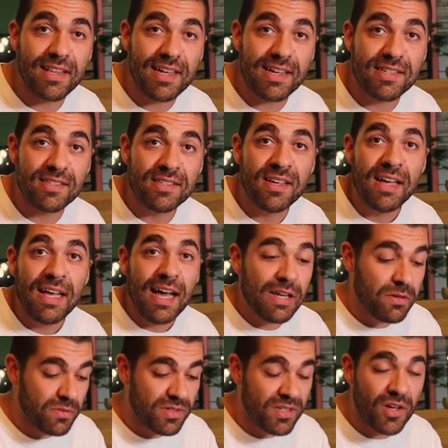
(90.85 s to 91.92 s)
this.
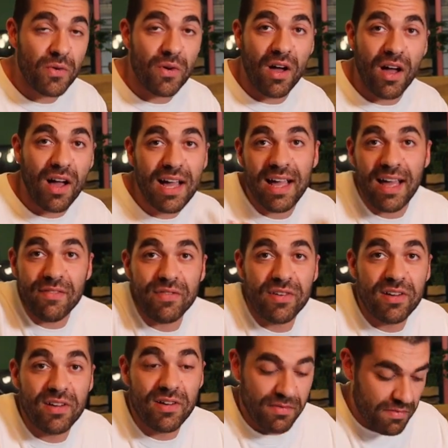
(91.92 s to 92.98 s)
And also, I have
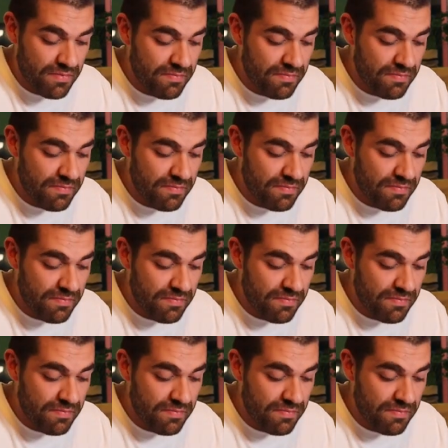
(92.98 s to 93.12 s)
a